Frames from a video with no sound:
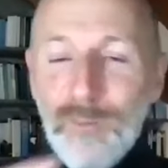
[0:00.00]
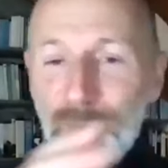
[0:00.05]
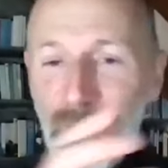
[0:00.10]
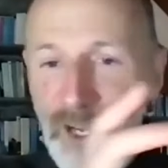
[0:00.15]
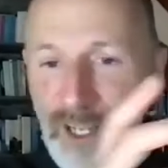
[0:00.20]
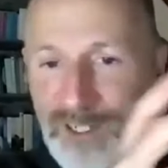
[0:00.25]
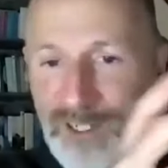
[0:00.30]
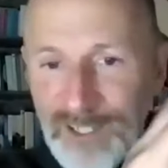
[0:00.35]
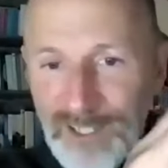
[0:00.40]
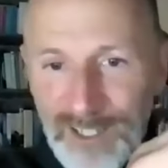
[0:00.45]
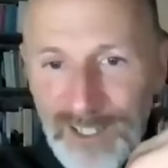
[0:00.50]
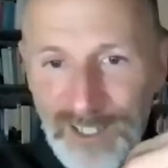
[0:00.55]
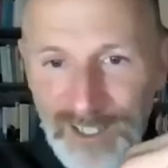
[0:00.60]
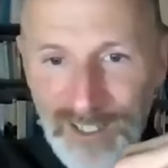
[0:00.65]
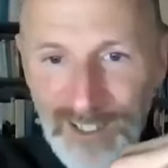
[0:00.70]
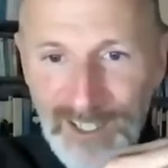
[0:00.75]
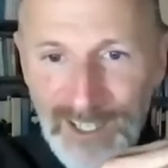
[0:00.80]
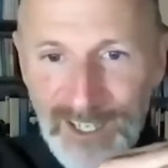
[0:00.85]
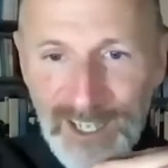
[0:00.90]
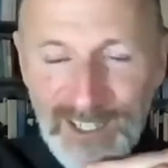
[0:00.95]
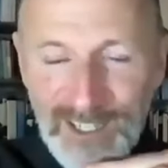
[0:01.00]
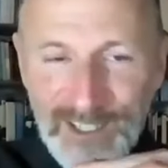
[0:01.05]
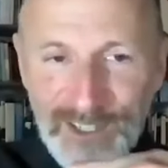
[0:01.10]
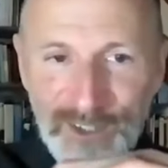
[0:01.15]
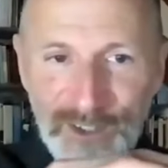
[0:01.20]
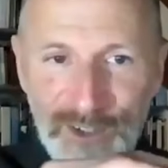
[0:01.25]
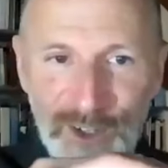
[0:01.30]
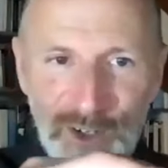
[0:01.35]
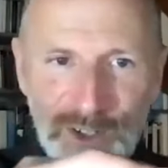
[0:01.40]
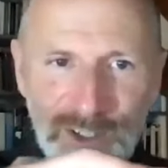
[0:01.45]
but it's
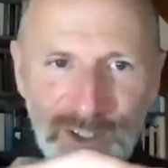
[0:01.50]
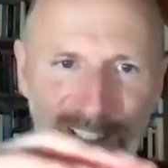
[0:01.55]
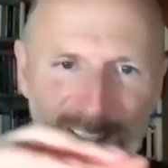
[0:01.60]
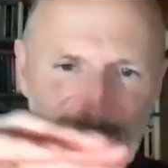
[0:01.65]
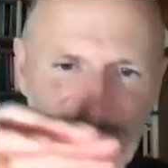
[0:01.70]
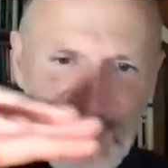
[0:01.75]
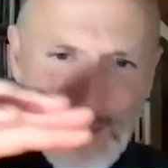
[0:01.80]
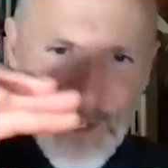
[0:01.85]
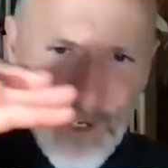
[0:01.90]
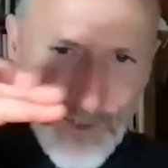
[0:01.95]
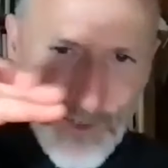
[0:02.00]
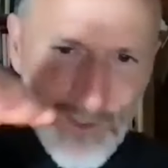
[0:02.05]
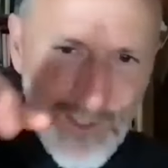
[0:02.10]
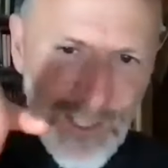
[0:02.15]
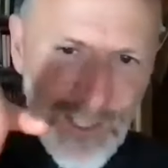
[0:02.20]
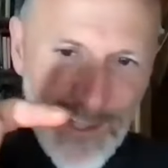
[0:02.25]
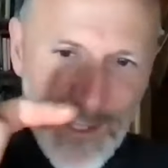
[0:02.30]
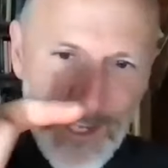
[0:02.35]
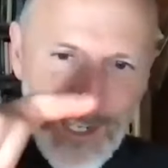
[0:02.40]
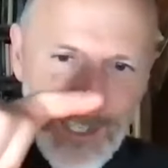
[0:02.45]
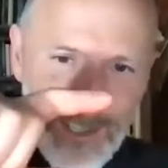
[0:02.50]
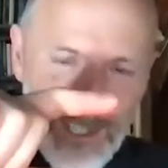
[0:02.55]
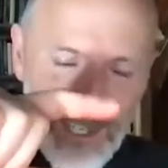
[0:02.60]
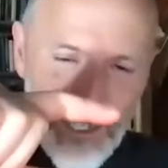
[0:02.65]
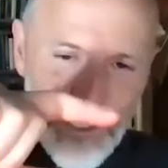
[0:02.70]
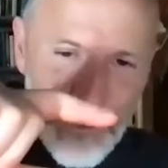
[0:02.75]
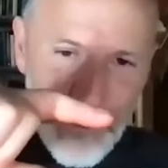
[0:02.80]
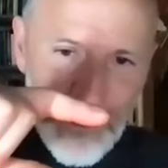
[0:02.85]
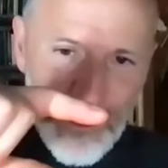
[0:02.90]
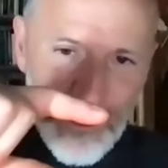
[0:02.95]
not this, you know, there,
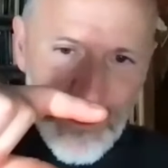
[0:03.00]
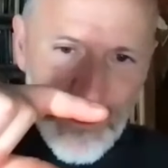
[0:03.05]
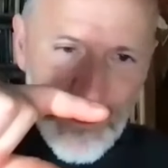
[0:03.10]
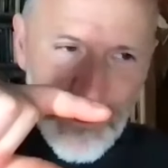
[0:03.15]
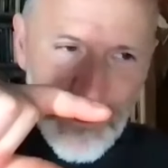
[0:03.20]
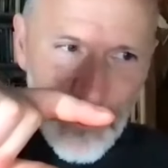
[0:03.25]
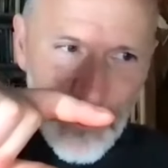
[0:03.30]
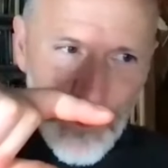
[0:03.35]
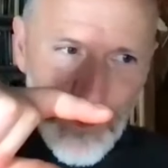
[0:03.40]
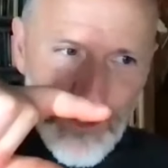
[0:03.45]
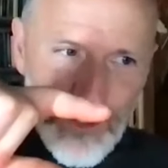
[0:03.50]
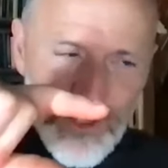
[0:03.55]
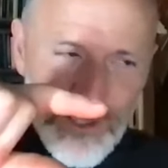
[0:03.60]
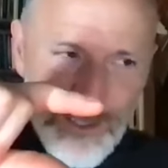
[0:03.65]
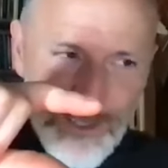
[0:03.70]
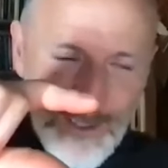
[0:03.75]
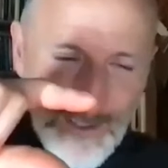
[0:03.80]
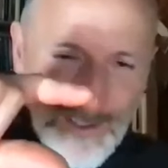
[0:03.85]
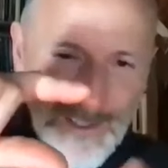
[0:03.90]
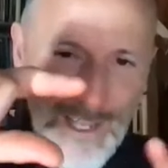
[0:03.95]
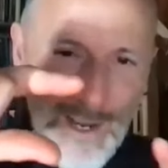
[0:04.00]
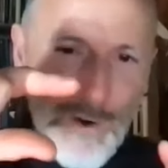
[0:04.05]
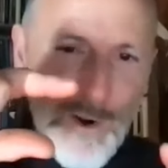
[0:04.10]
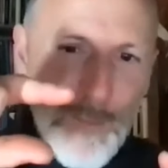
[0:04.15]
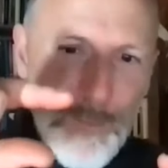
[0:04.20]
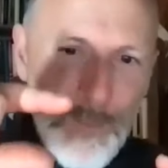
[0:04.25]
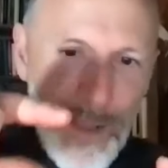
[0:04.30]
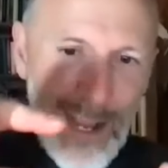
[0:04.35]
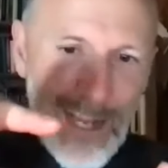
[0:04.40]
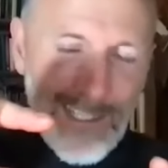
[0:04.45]
there's a, there are, there
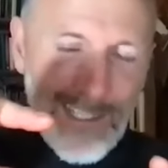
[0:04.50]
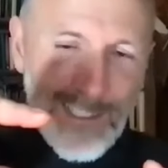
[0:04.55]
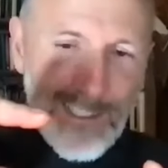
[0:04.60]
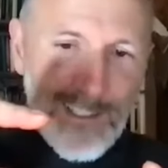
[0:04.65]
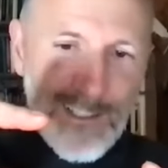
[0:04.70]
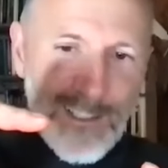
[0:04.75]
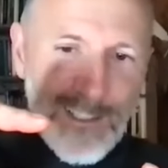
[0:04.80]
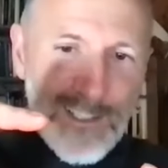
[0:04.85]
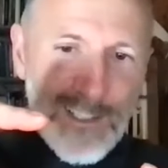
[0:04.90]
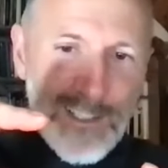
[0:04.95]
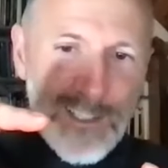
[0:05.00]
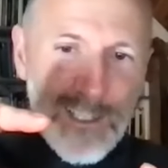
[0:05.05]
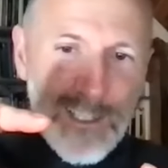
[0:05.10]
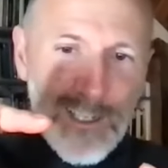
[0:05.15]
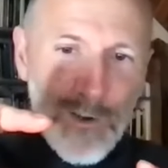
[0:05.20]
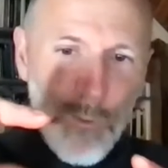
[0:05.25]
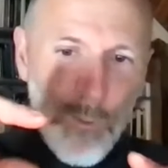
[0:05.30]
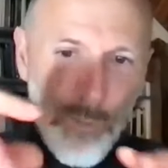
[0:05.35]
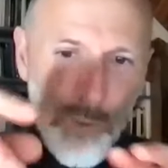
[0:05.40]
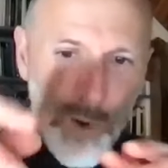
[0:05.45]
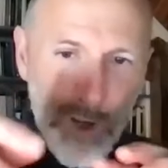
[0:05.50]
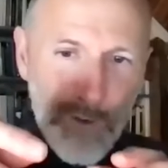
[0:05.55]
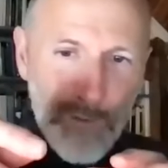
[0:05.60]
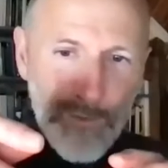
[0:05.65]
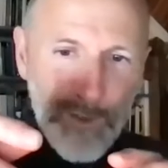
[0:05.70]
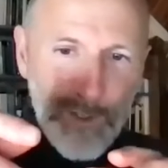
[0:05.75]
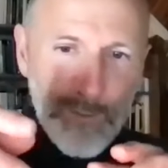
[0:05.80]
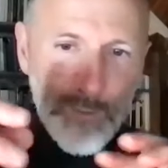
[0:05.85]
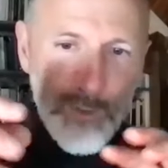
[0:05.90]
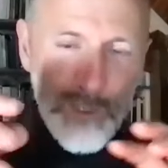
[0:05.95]
are patterns
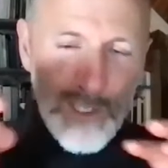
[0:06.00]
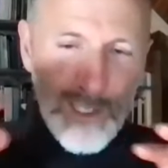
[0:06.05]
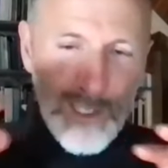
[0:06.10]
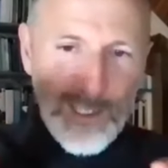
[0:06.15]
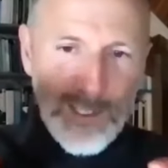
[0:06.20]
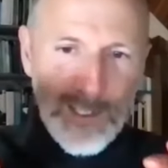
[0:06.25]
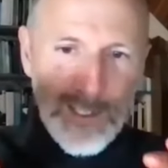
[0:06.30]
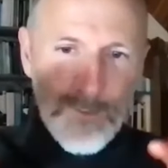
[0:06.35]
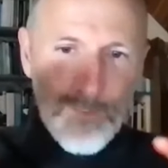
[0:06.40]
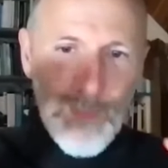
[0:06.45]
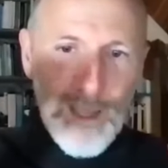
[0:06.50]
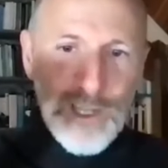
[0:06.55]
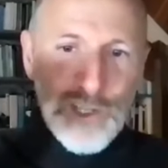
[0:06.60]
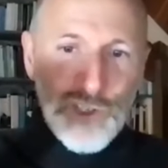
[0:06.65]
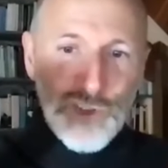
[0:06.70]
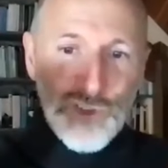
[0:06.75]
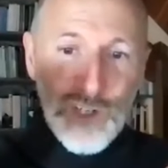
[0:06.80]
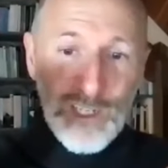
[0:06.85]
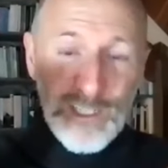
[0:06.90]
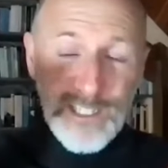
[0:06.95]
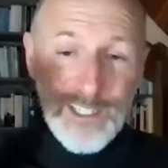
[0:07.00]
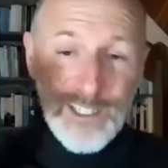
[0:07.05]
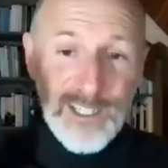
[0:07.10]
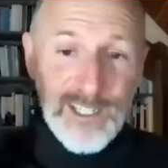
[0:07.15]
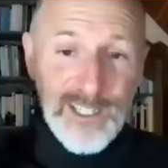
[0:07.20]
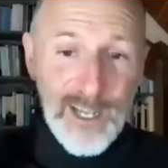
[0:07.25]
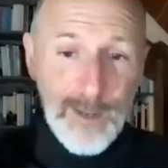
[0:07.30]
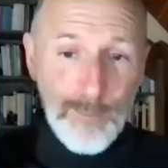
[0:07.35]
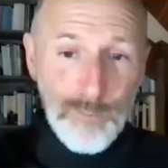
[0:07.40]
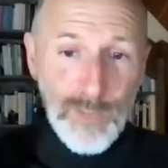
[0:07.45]
woven within the matrix and
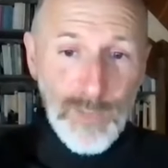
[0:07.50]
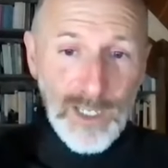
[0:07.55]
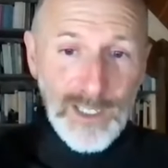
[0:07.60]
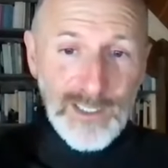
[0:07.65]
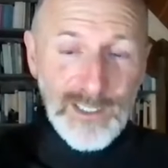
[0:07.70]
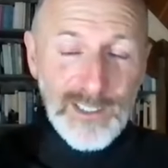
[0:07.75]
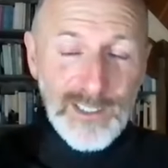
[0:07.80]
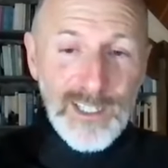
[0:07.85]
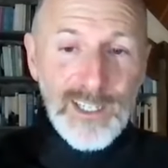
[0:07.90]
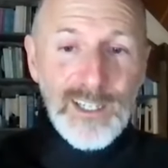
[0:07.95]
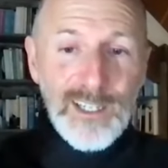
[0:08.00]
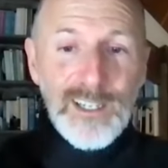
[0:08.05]
the numbers